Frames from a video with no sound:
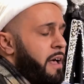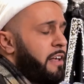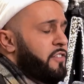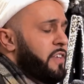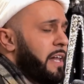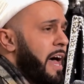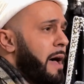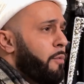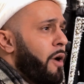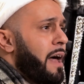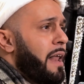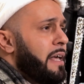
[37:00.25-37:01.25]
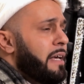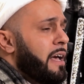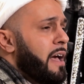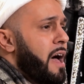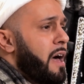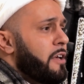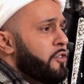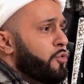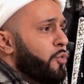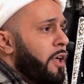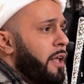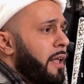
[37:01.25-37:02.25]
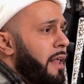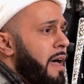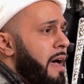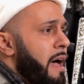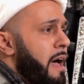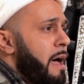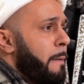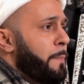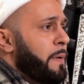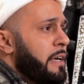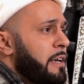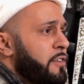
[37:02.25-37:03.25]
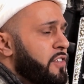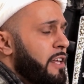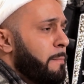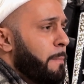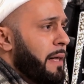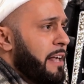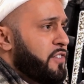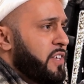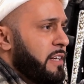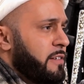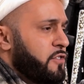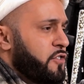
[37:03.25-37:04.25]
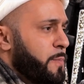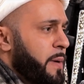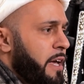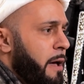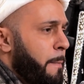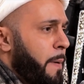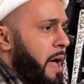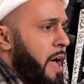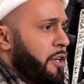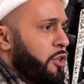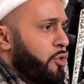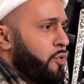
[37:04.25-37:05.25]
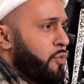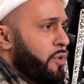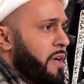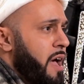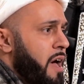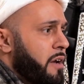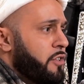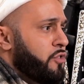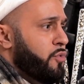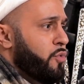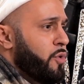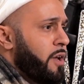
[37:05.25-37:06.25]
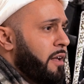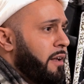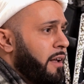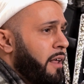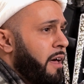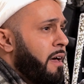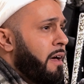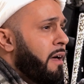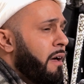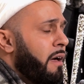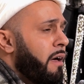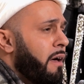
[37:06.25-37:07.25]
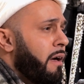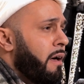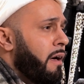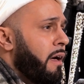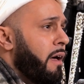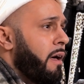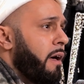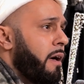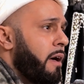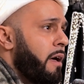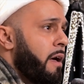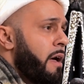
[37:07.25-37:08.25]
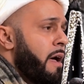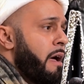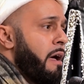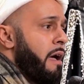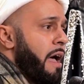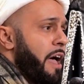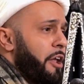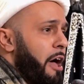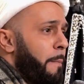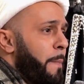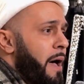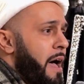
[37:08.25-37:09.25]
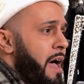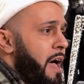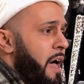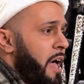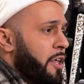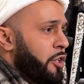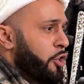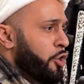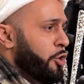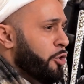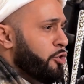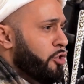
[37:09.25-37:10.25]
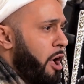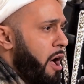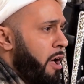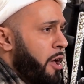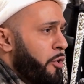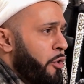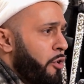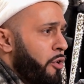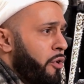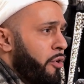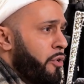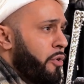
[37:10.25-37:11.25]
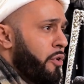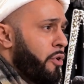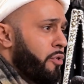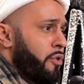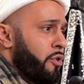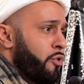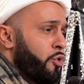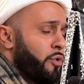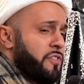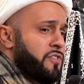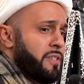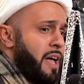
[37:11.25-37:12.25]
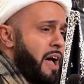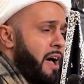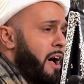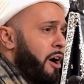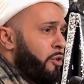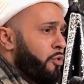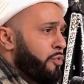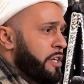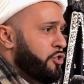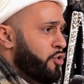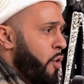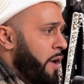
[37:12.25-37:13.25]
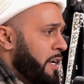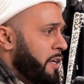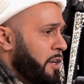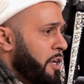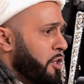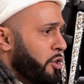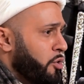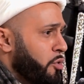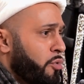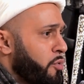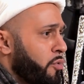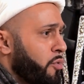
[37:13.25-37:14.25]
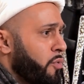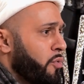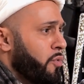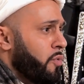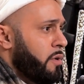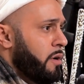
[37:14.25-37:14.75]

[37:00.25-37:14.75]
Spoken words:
As-salamu alayka ya Rasulullah, peace and blessings be upon you, ya Rasulullah, and upon your daughter who is now rejoining you,